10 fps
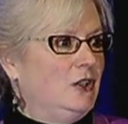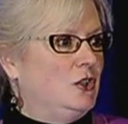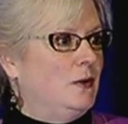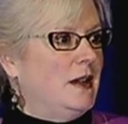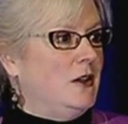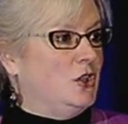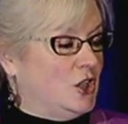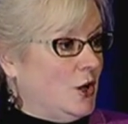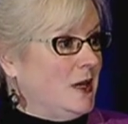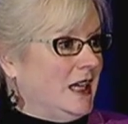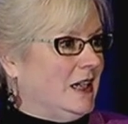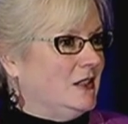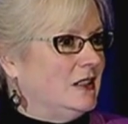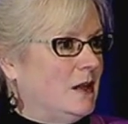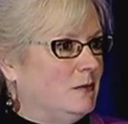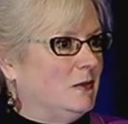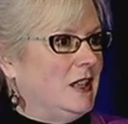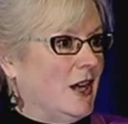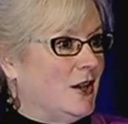to uh, showcase some of the